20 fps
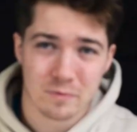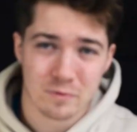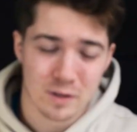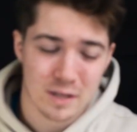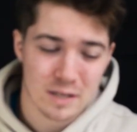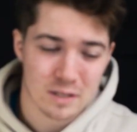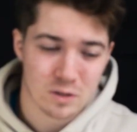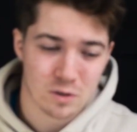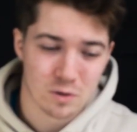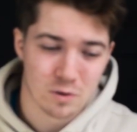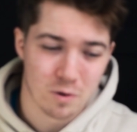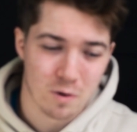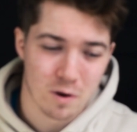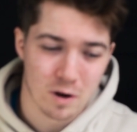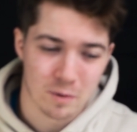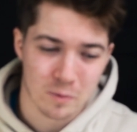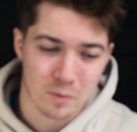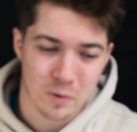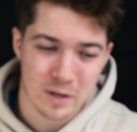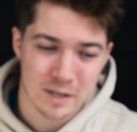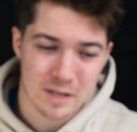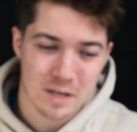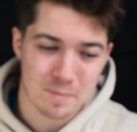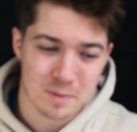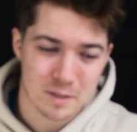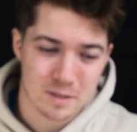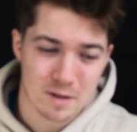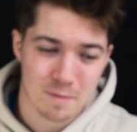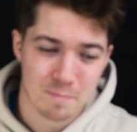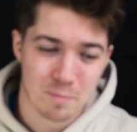for this tutorial, I'm gonna keep
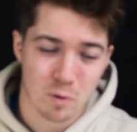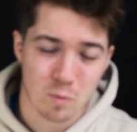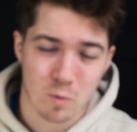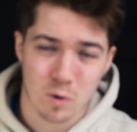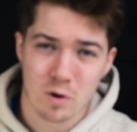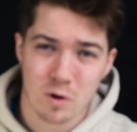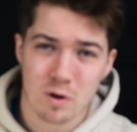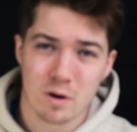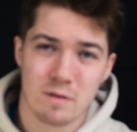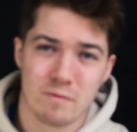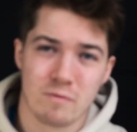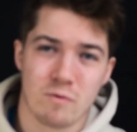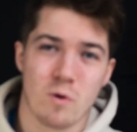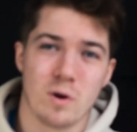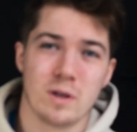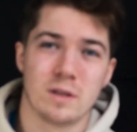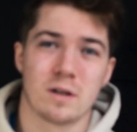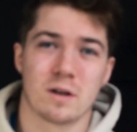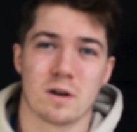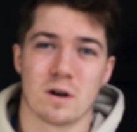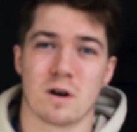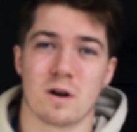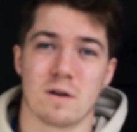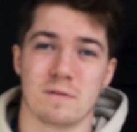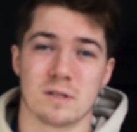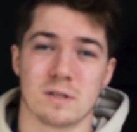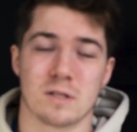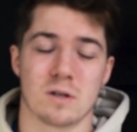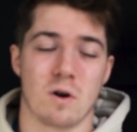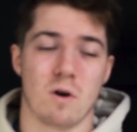it simple. We're gonna avoid the
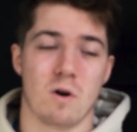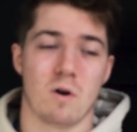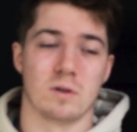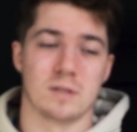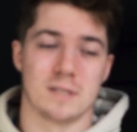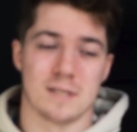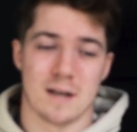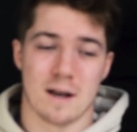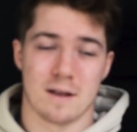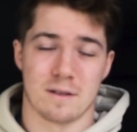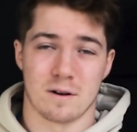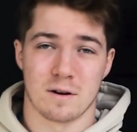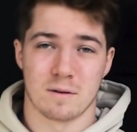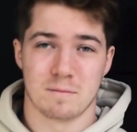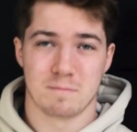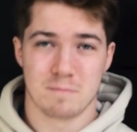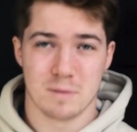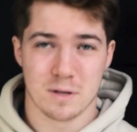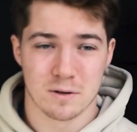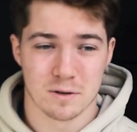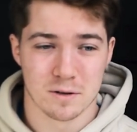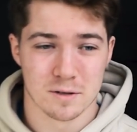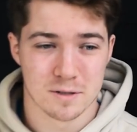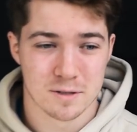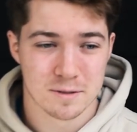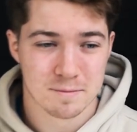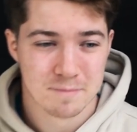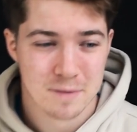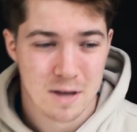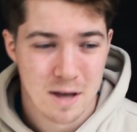curves altogether
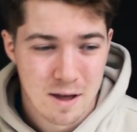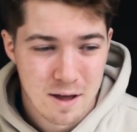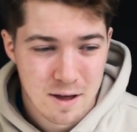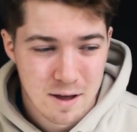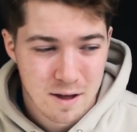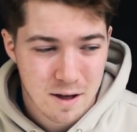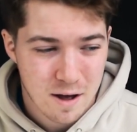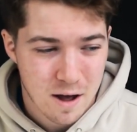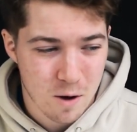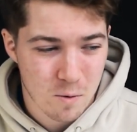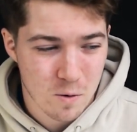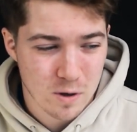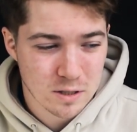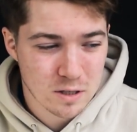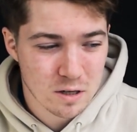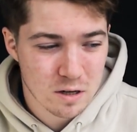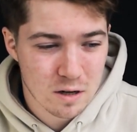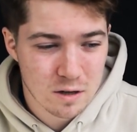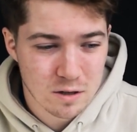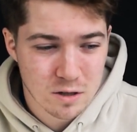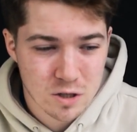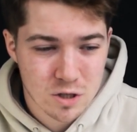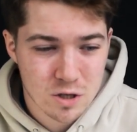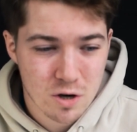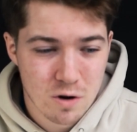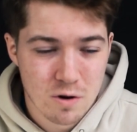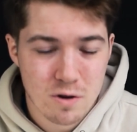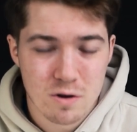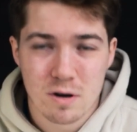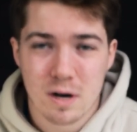because I want to
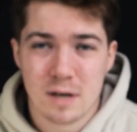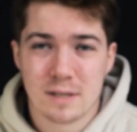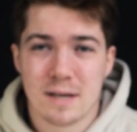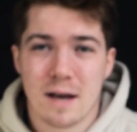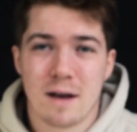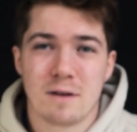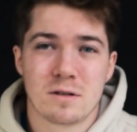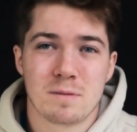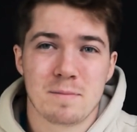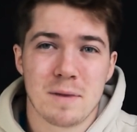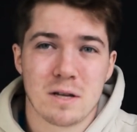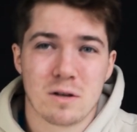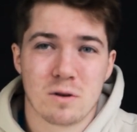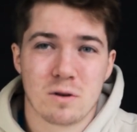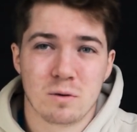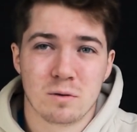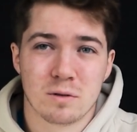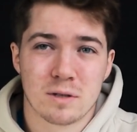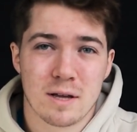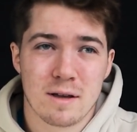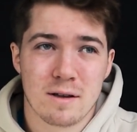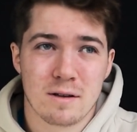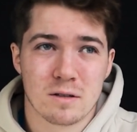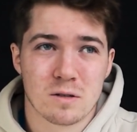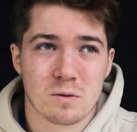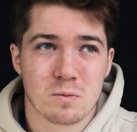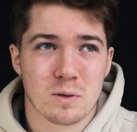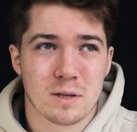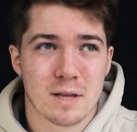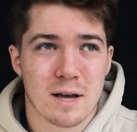show you guys how to make cool
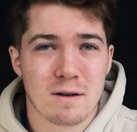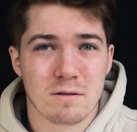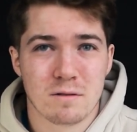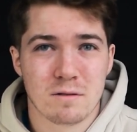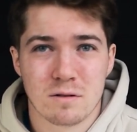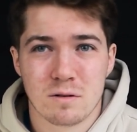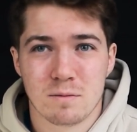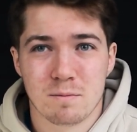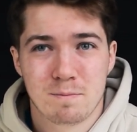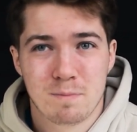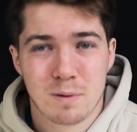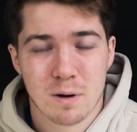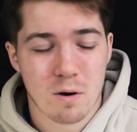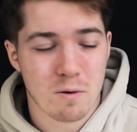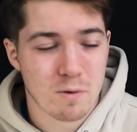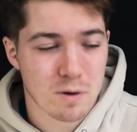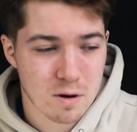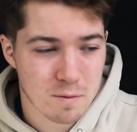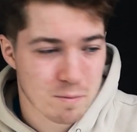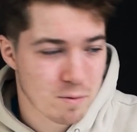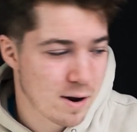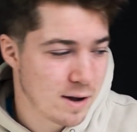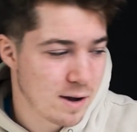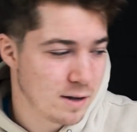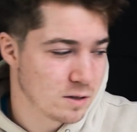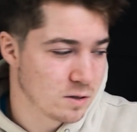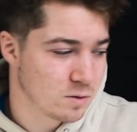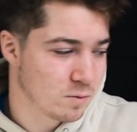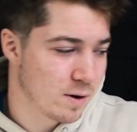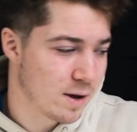things without blowing your
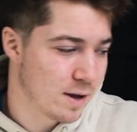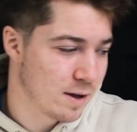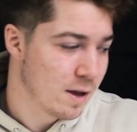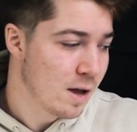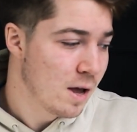brains away.